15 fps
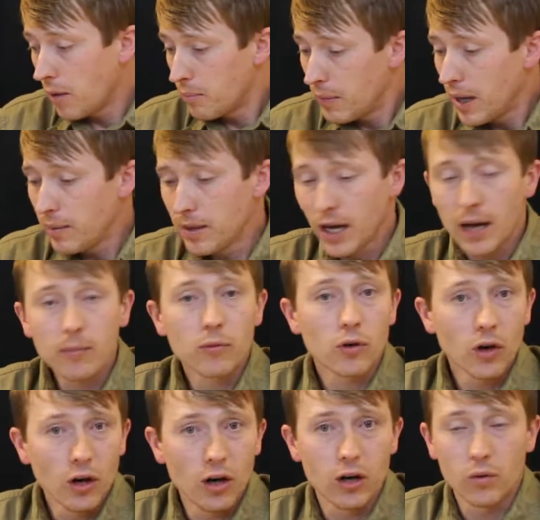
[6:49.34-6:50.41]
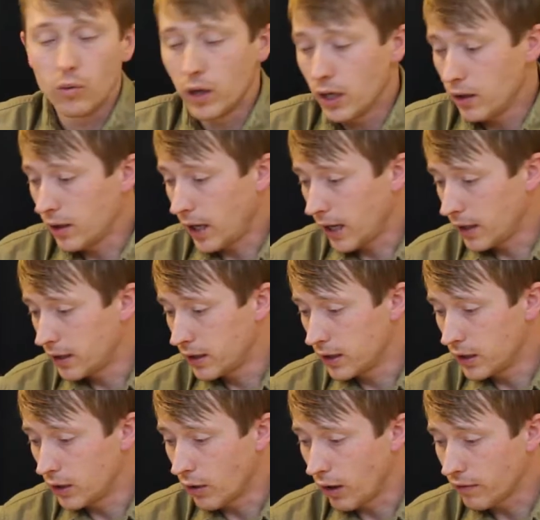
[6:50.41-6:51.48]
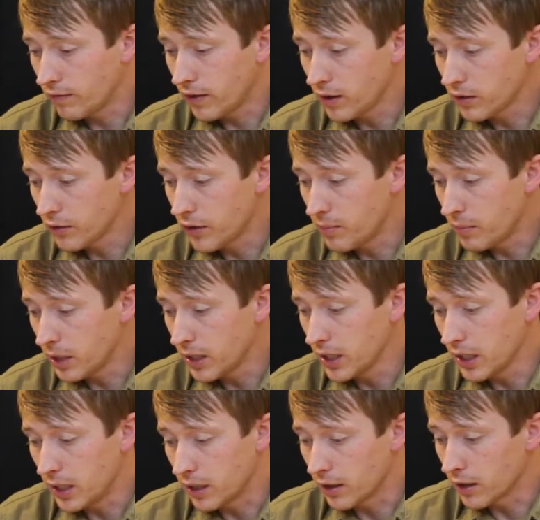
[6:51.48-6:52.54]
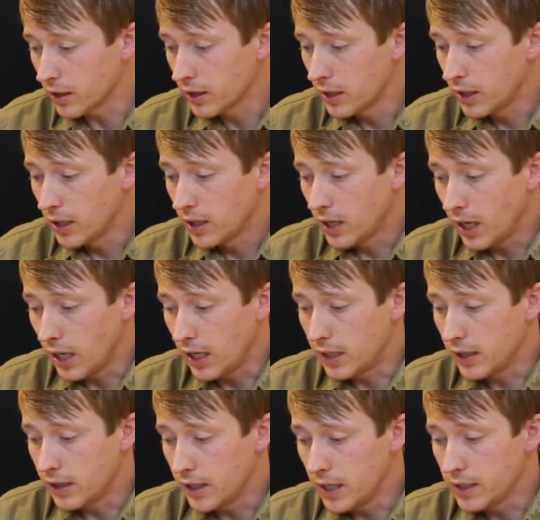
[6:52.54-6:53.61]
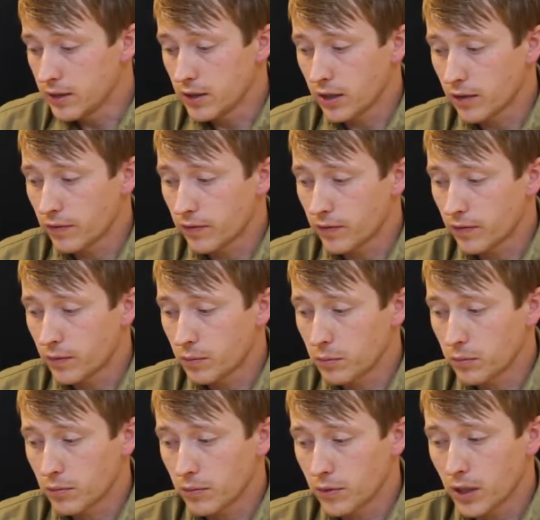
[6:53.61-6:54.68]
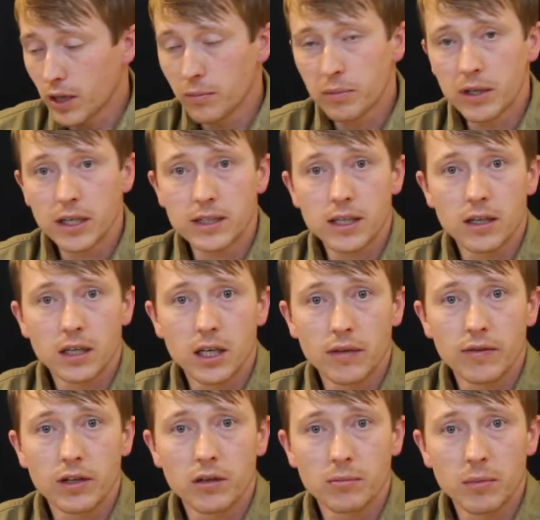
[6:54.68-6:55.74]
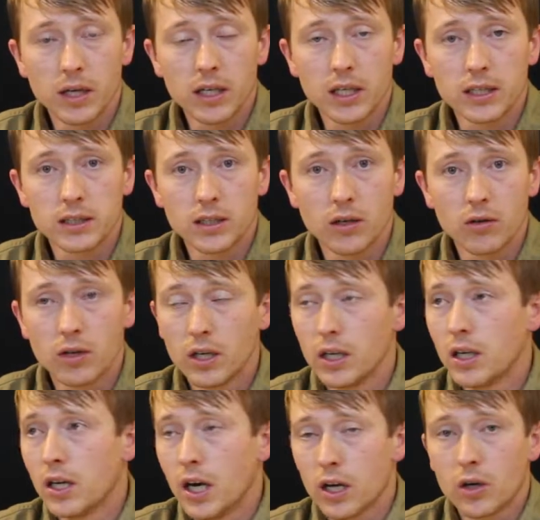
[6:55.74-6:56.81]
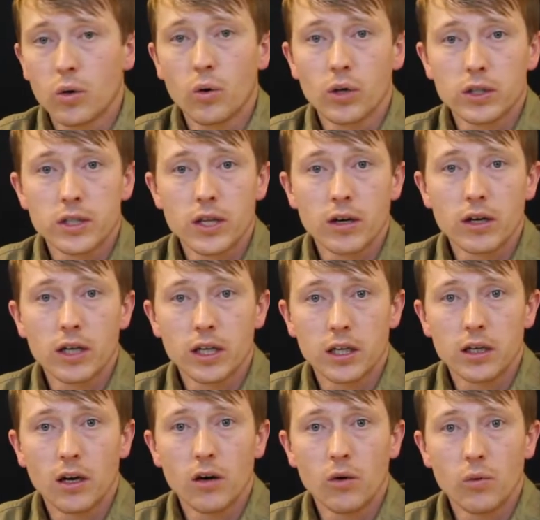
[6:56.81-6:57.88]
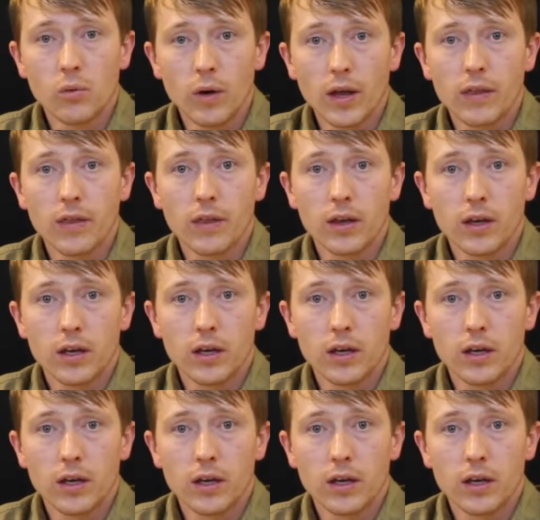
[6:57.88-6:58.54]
Maybe I'm wrong. Well, I follow the money here, and these are the companies that are giving them money, so of course they're going to go with